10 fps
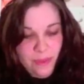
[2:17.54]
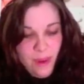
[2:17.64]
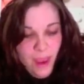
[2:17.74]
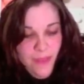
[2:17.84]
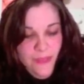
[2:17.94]

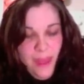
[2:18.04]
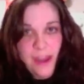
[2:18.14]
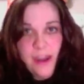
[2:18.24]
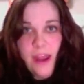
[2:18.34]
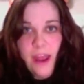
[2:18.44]
And
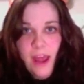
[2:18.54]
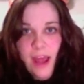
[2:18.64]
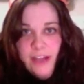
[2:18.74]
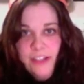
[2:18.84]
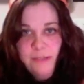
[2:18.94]
then
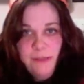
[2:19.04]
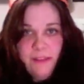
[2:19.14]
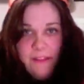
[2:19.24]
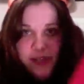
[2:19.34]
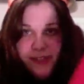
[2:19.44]
I just
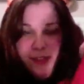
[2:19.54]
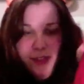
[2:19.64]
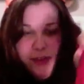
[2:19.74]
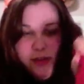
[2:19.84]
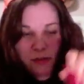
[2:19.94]
made this
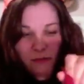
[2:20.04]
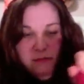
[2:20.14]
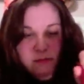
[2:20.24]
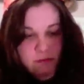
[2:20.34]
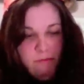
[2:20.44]

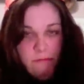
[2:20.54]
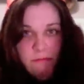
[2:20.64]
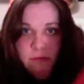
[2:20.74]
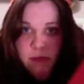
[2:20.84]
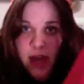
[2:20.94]
cone
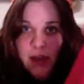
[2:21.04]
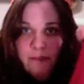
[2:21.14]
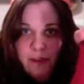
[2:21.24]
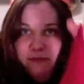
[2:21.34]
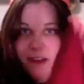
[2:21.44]
out of
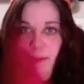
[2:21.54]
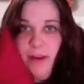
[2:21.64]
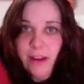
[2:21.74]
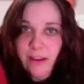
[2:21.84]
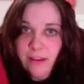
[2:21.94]
red
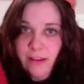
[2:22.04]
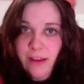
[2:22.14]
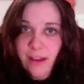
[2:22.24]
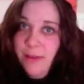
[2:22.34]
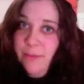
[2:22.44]
fabric
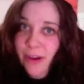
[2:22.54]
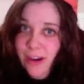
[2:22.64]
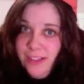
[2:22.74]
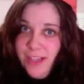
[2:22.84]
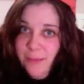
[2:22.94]
and put it
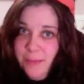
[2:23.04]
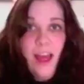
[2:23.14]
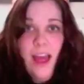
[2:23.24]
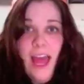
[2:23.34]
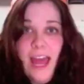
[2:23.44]
on top.
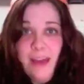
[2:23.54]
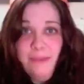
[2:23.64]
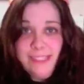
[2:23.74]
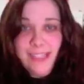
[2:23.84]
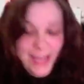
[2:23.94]
And I
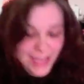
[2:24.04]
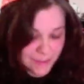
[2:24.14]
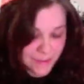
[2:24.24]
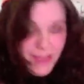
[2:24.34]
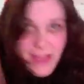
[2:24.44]
was lucky
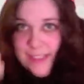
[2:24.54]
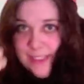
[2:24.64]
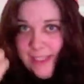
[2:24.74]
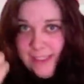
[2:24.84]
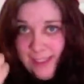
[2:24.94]
because
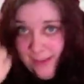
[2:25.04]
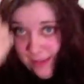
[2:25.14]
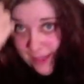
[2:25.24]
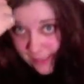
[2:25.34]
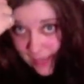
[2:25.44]

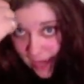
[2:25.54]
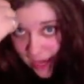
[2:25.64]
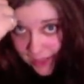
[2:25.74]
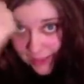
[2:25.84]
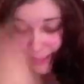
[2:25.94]
this
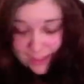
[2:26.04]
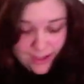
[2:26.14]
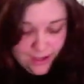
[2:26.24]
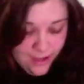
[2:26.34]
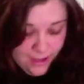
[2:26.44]
hat
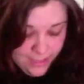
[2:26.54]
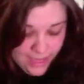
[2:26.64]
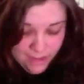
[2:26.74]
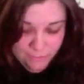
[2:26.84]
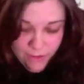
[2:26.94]

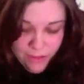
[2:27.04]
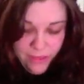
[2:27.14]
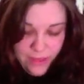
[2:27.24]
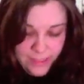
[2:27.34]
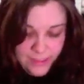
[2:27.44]
came with
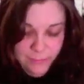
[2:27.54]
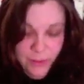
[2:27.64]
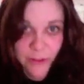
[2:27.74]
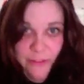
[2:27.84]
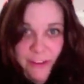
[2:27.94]
this
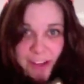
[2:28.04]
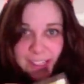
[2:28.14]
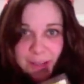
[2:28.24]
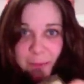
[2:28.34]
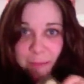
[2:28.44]
perfect
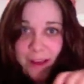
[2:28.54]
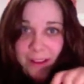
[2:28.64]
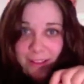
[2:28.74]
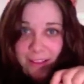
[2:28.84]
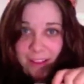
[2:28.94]
little
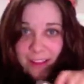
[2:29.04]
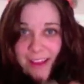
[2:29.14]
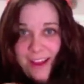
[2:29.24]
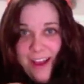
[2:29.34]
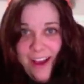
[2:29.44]
buckle
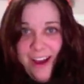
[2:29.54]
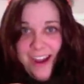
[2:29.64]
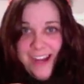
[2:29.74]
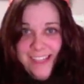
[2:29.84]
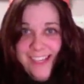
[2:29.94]
on
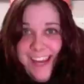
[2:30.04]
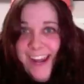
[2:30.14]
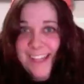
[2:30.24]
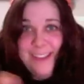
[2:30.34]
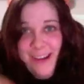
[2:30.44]
it,
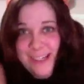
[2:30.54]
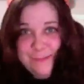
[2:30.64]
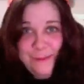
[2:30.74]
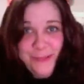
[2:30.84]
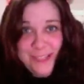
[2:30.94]
and so I
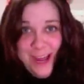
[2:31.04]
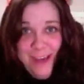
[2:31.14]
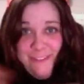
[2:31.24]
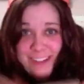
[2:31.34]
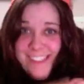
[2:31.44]
just pulled it
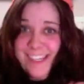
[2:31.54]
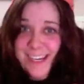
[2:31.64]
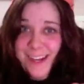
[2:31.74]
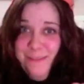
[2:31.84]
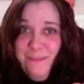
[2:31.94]
off and
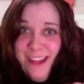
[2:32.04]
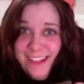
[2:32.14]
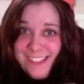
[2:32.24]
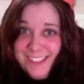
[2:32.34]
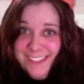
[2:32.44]
stuck it on the
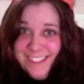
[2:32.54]
belt.